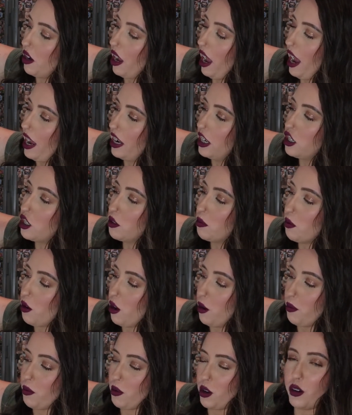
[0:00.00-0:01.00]
Age
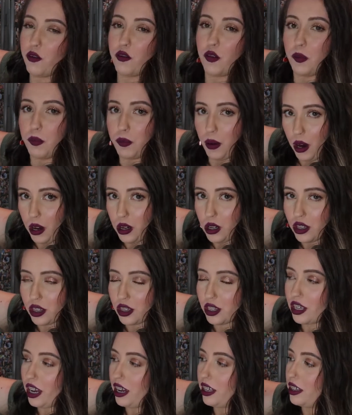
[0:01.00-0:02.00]
appropriate for
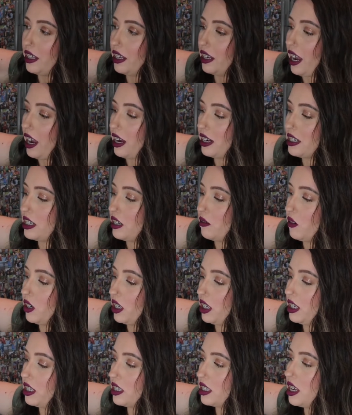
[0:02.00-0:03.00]
both. I think
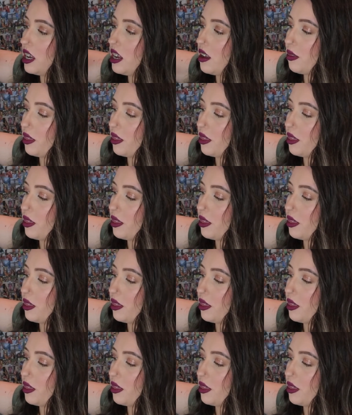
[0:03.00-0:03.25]
activities